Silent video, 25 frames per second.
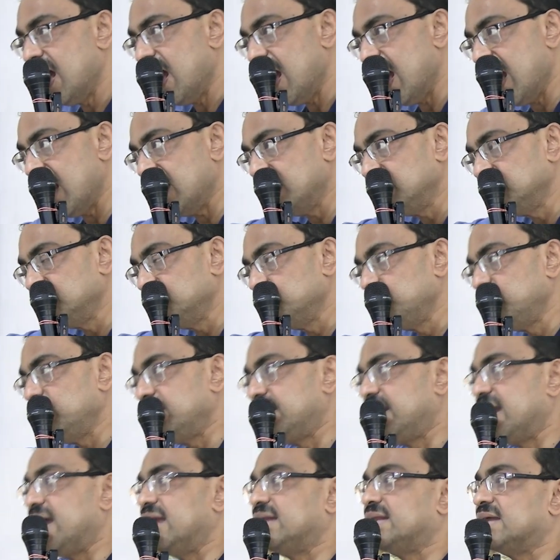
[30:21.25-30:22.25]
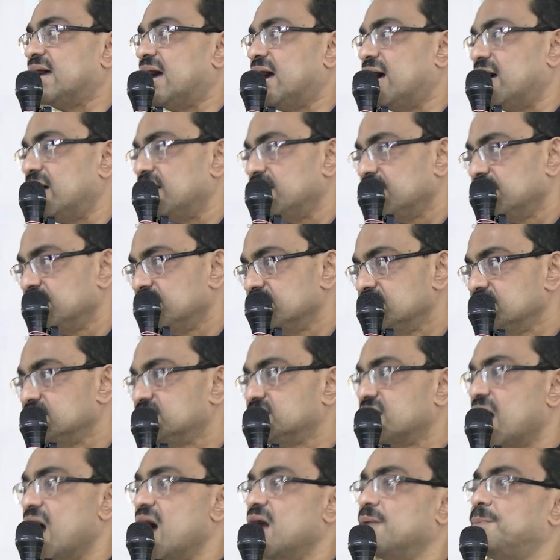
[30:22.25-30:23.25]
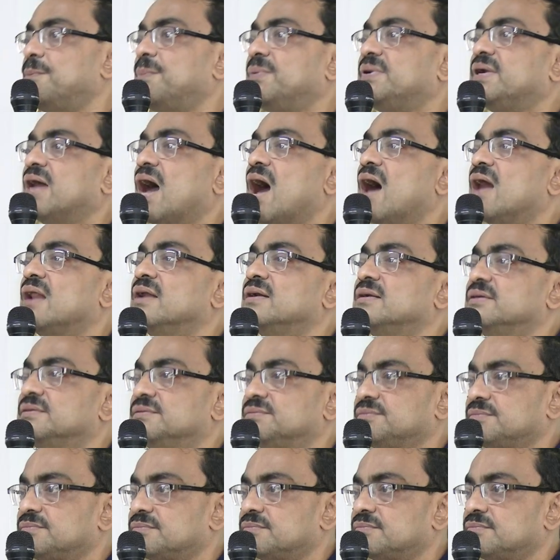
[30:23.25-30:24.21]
and we get a sharp turn